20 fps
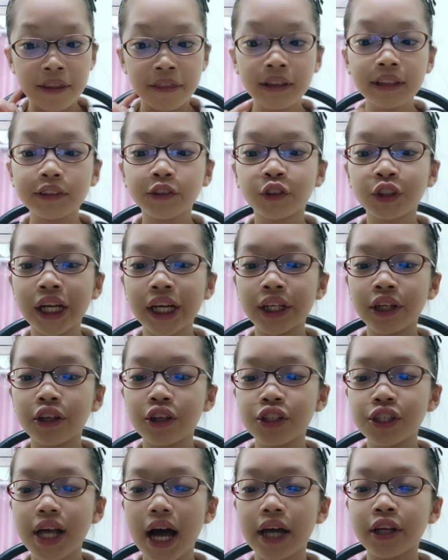The
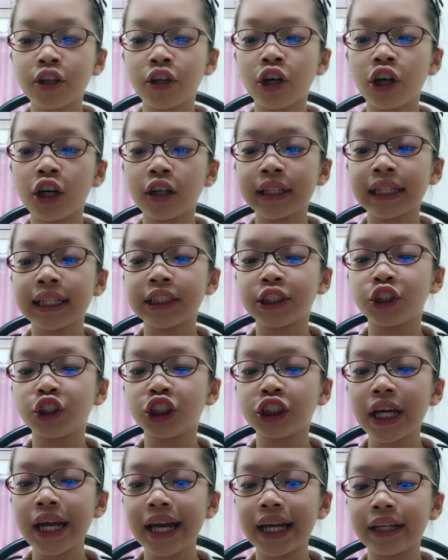trainer unhooked his
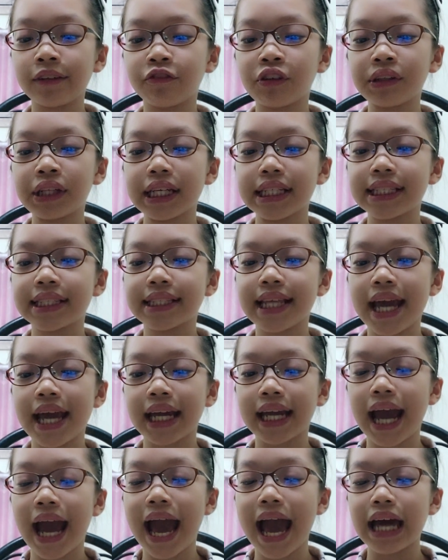chain from the
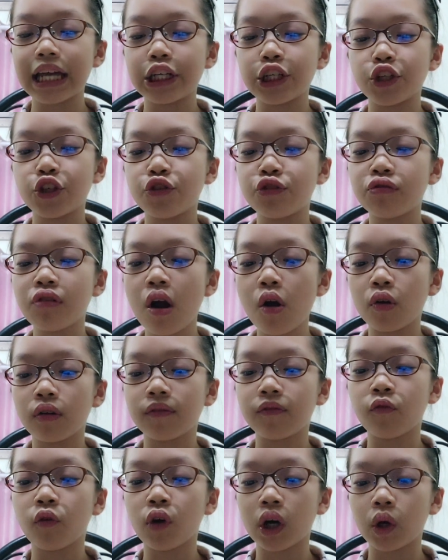stake and strode
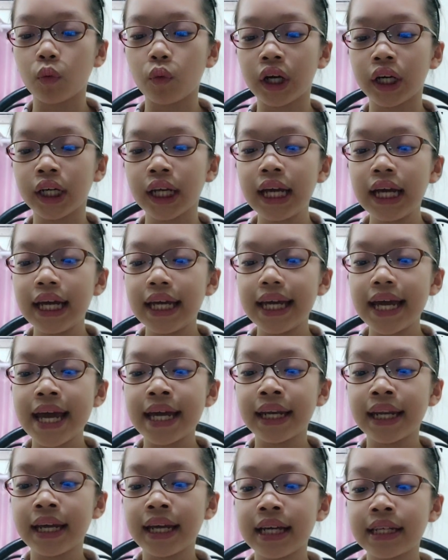forward
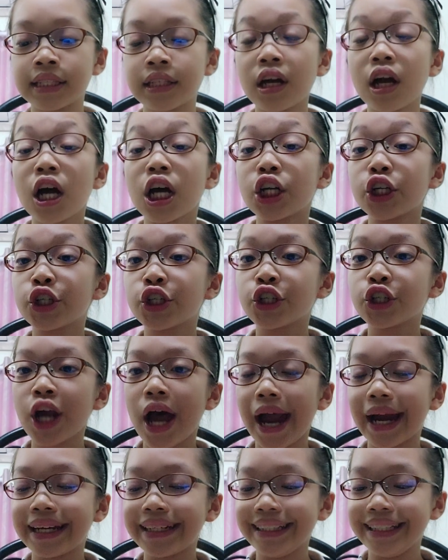in his
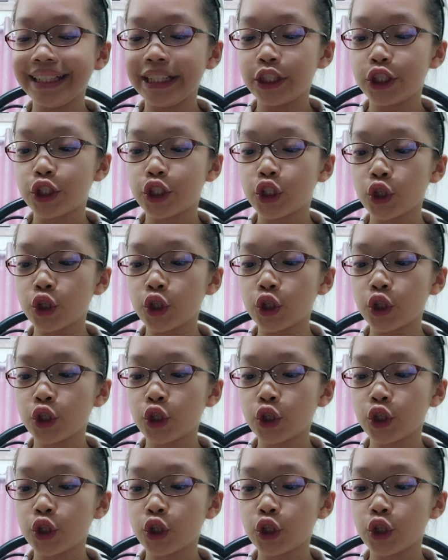shiny